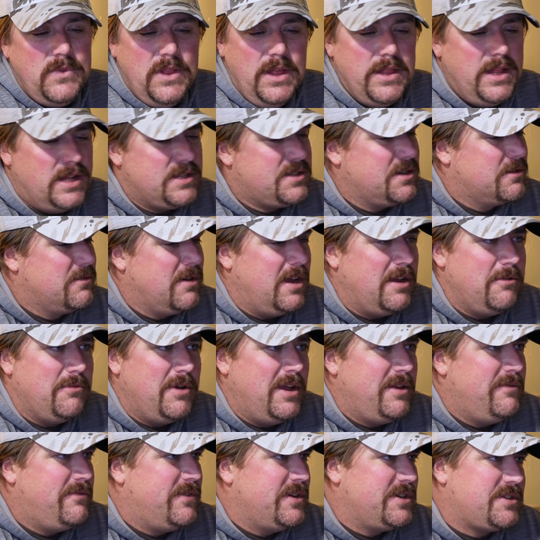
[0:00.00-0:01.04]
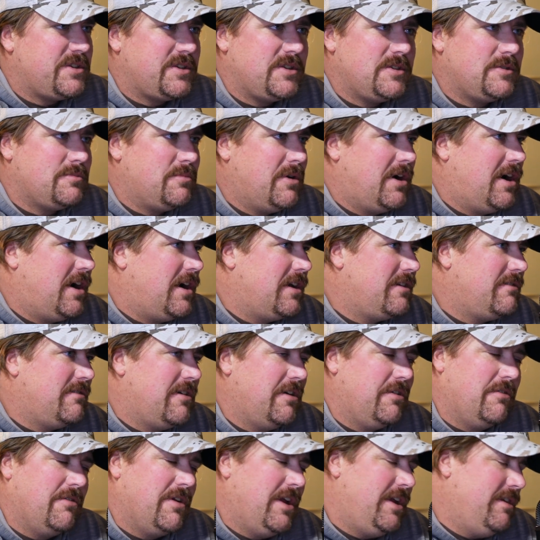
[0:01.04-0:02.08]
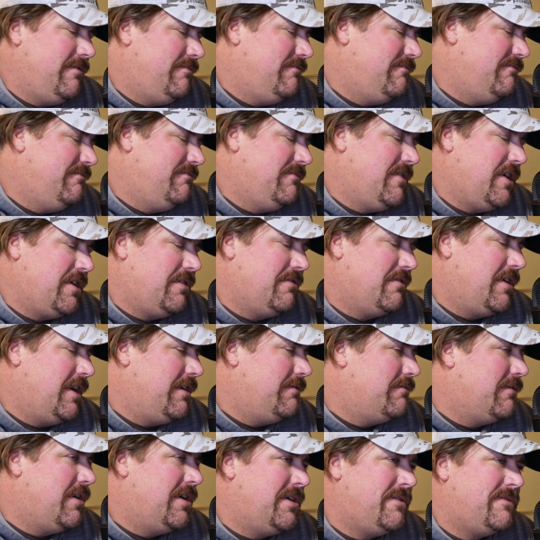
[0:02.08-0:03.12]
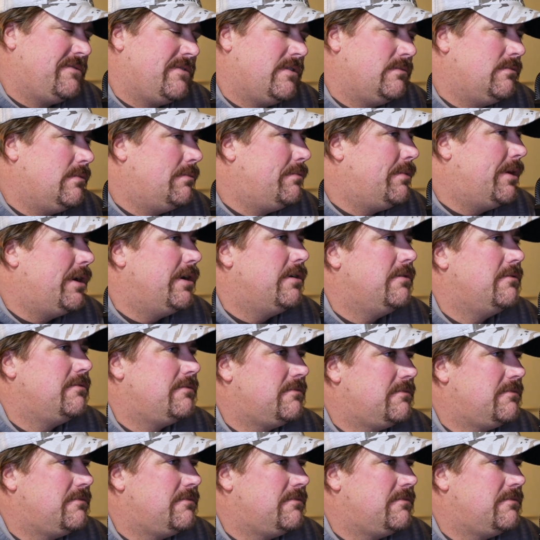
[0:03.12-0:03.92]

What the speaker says: that's a great wade fishing spot, a great run from a boat.